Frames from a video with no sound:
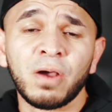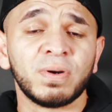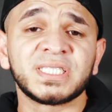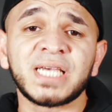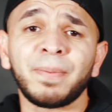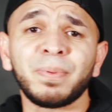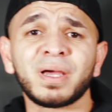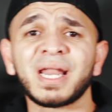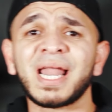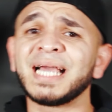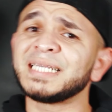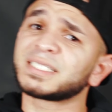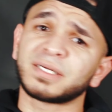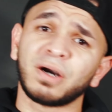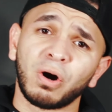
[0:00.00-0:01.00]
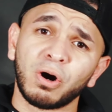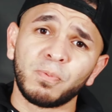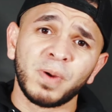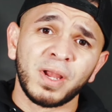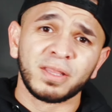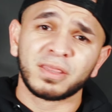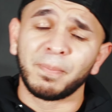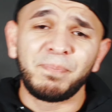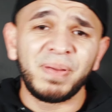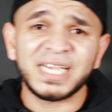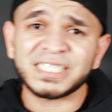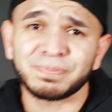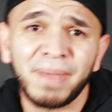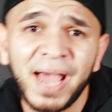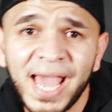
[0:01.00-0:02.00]
with top of the line scope, the
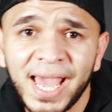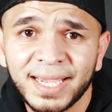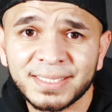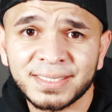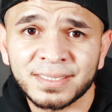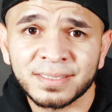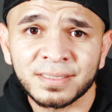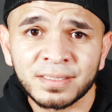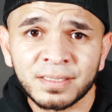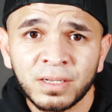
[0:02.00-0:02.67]
best mags,